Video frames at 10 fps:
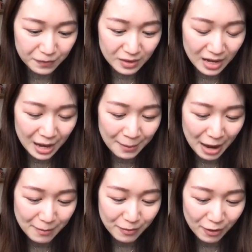
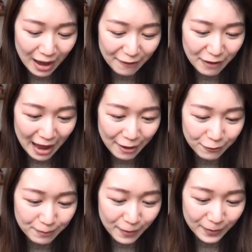I'll
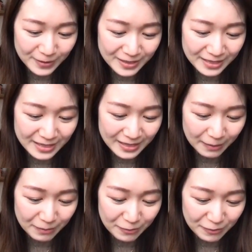post
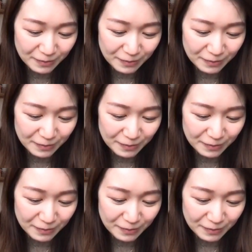some